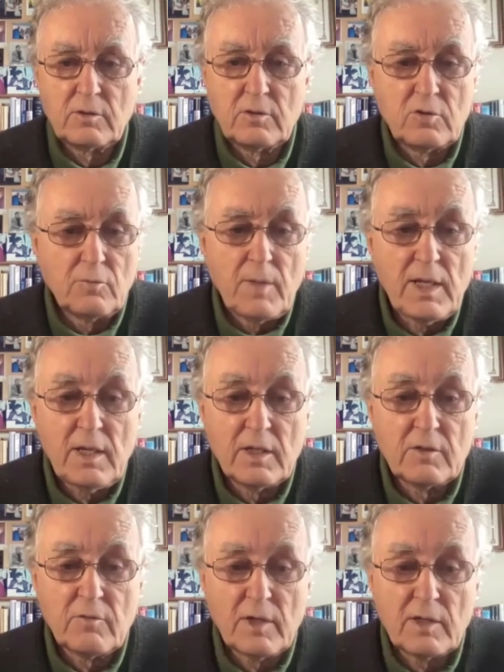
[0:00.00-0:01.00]
to me,
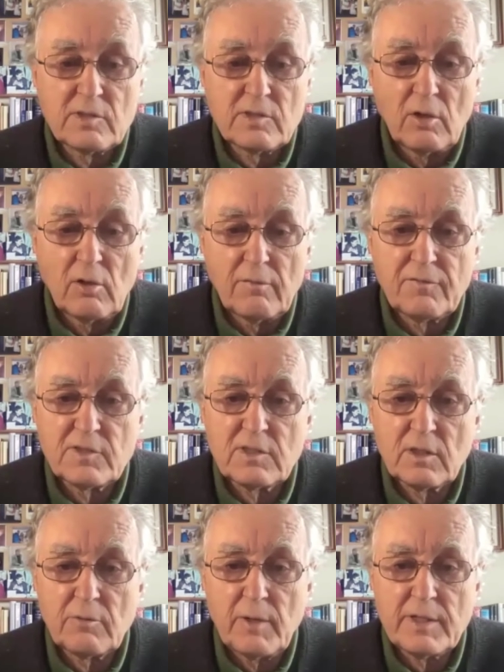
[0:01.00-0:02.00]
it really solves
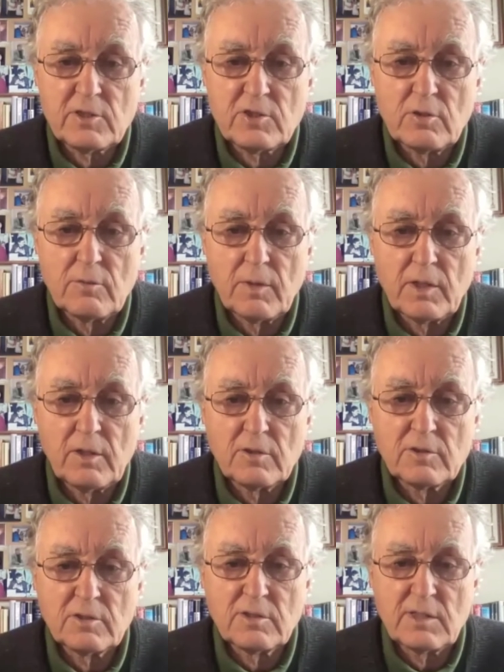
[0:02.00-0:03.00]
the question,
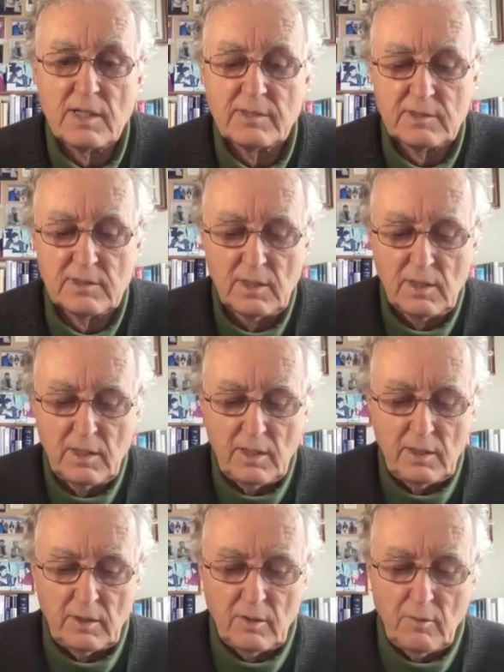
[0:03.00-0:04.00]
because it says,
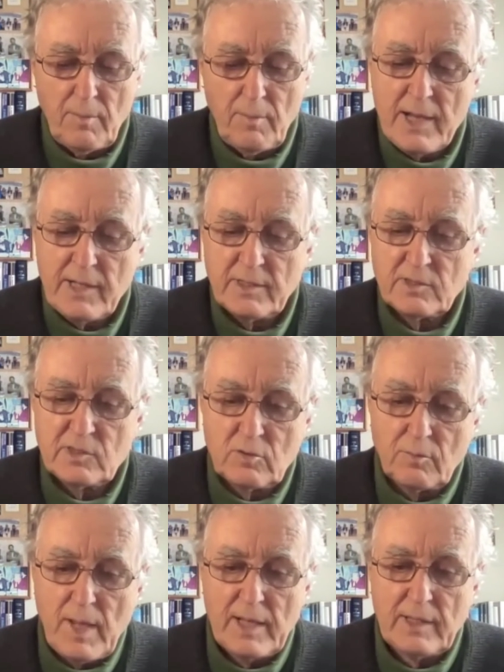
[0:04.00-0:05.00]
mind is to
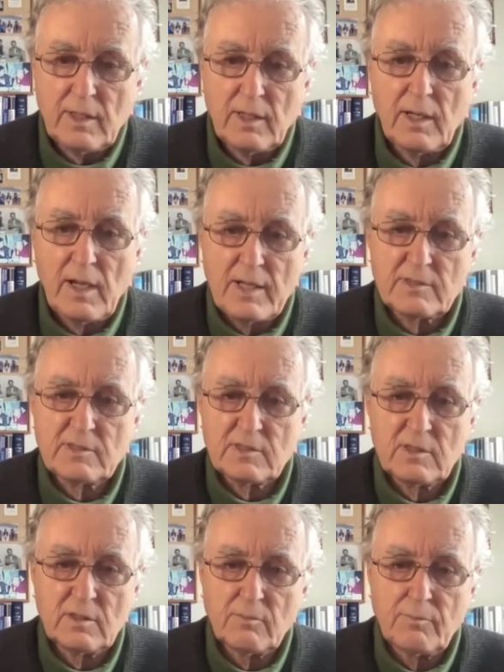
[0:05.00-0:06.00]
matter as
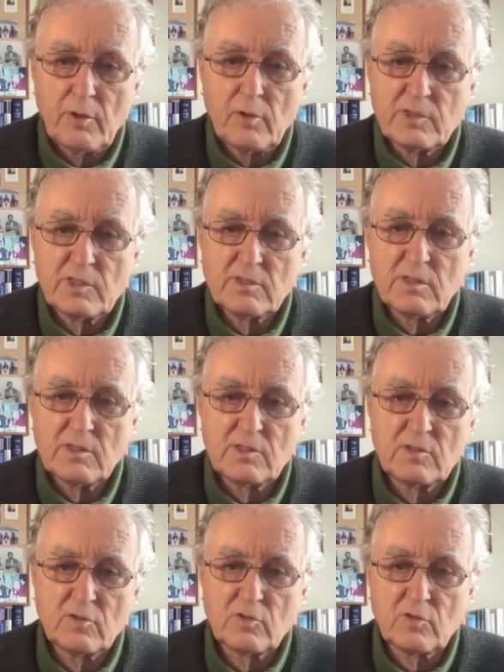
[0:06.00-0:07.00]
process is
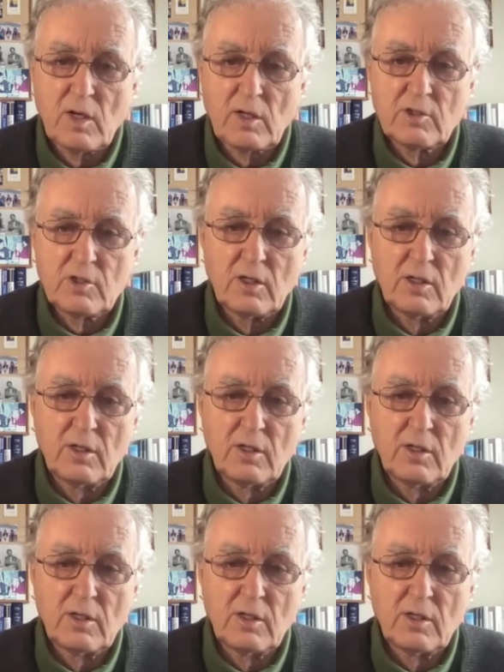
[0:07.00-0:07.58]
to structure.